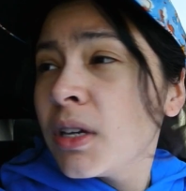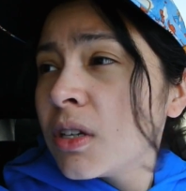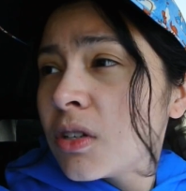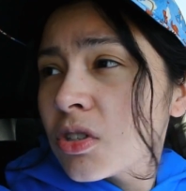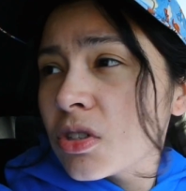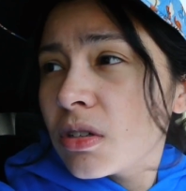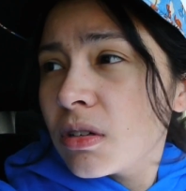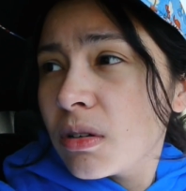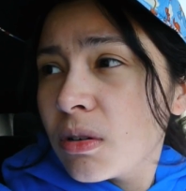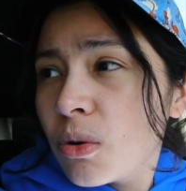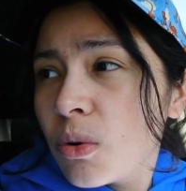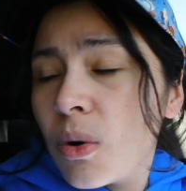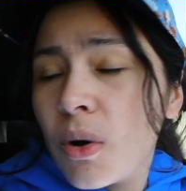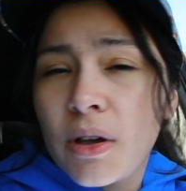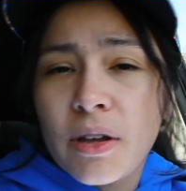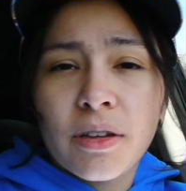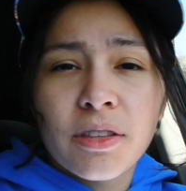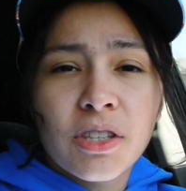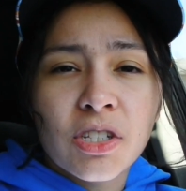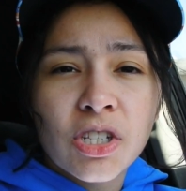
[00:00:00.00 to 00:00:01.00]
So
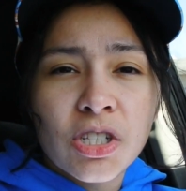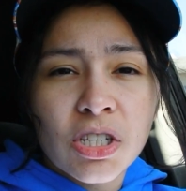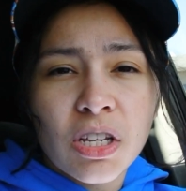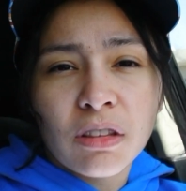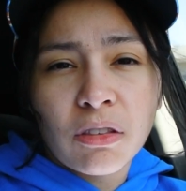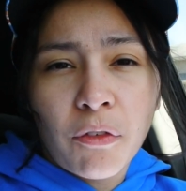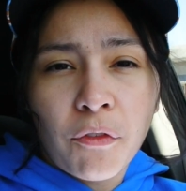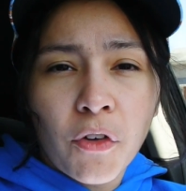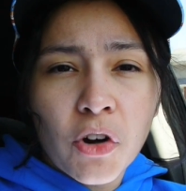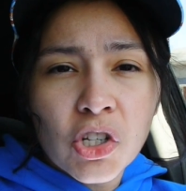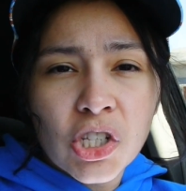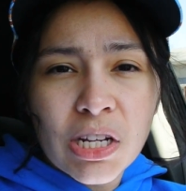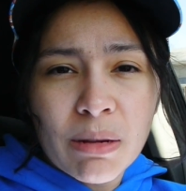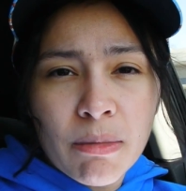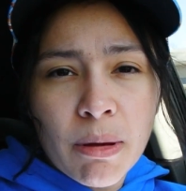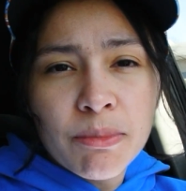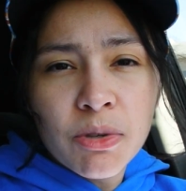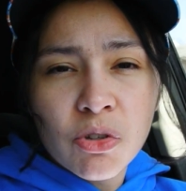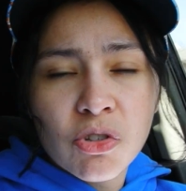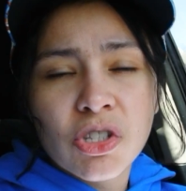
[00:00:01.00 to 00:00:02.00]
this is like the first time
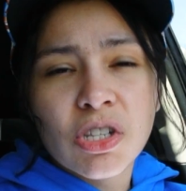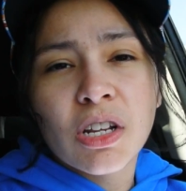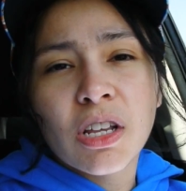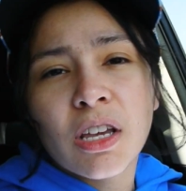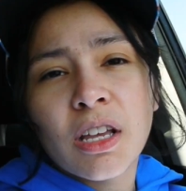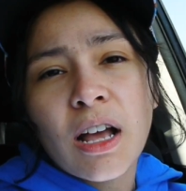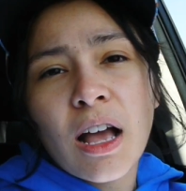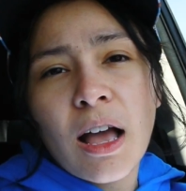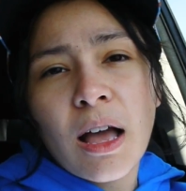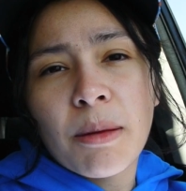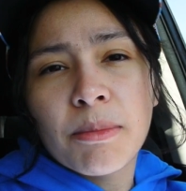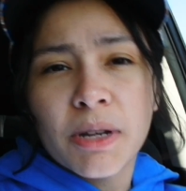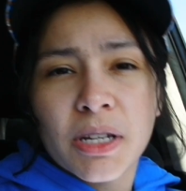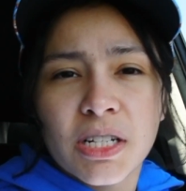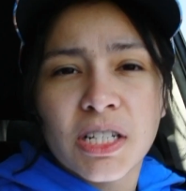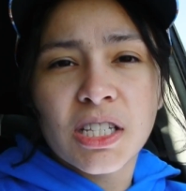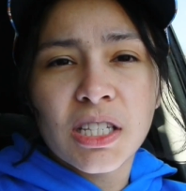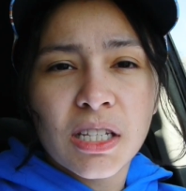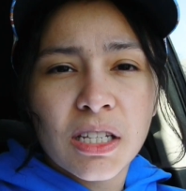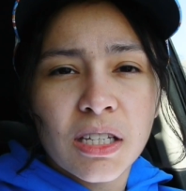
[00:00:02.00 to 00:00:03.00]
I'm using it. I'm going
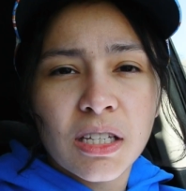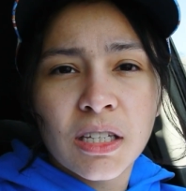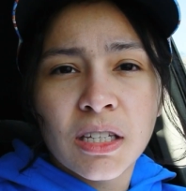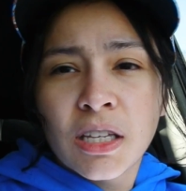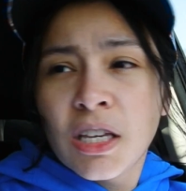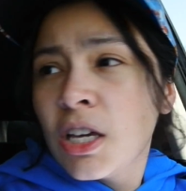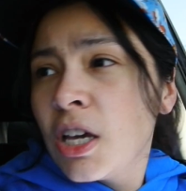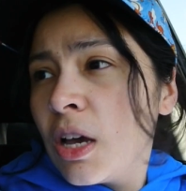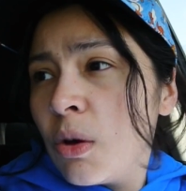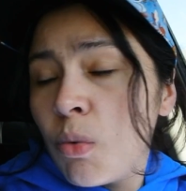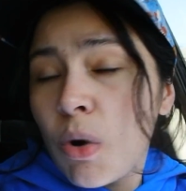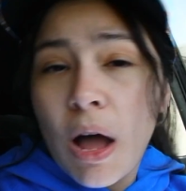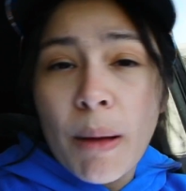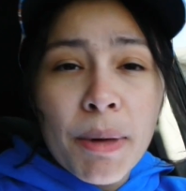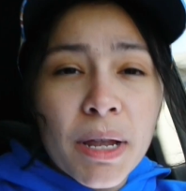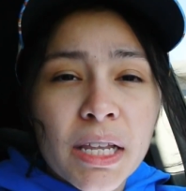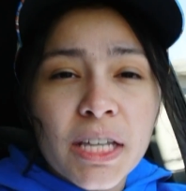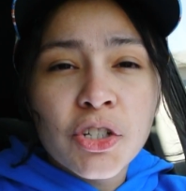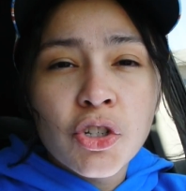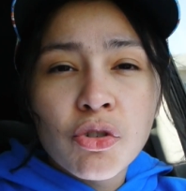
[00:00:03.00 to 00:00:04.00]
to see, well, I'm
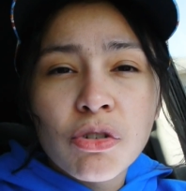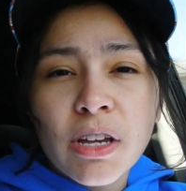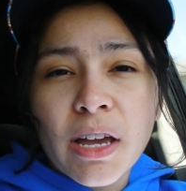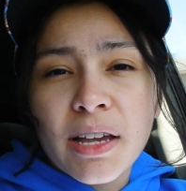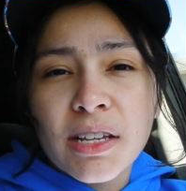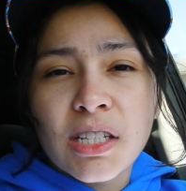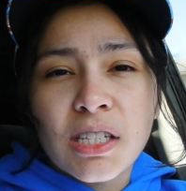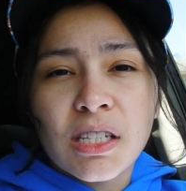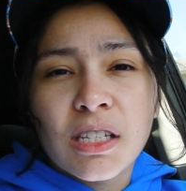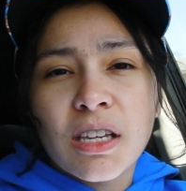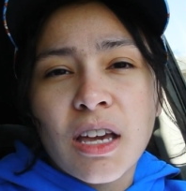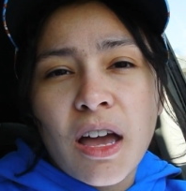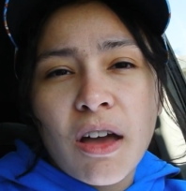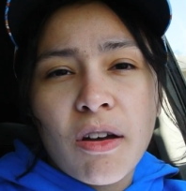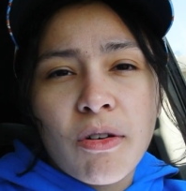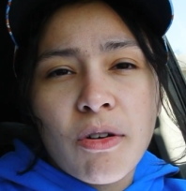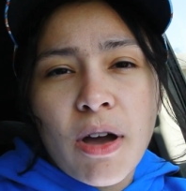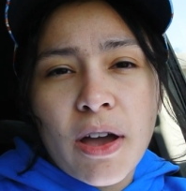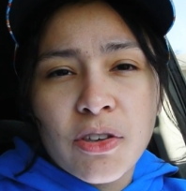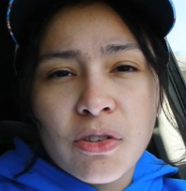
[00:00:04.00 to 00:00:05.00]
going to let you guys see
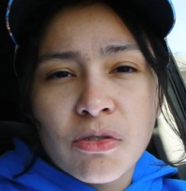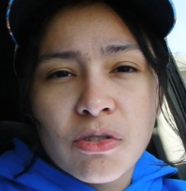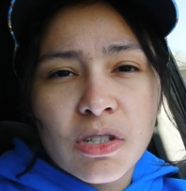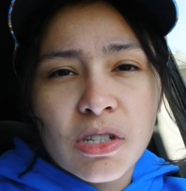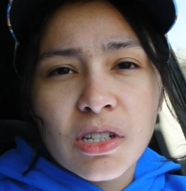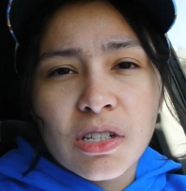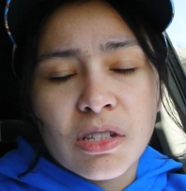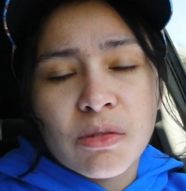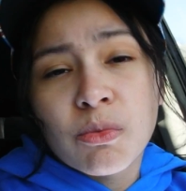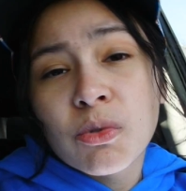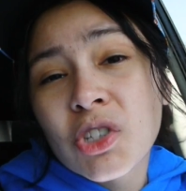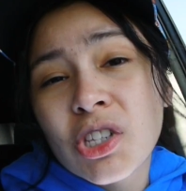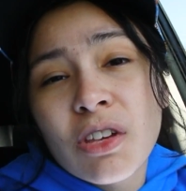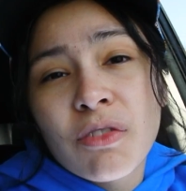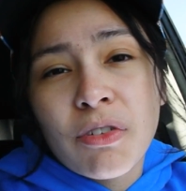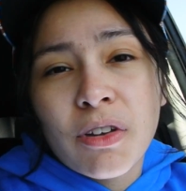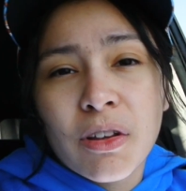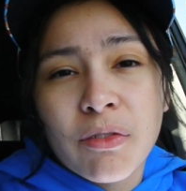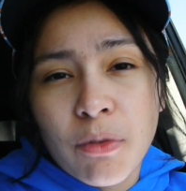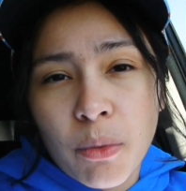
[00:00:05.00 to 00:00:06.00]
how I use this, and we'll see
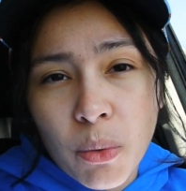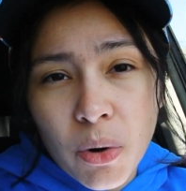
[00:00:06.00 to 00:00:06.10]
if it even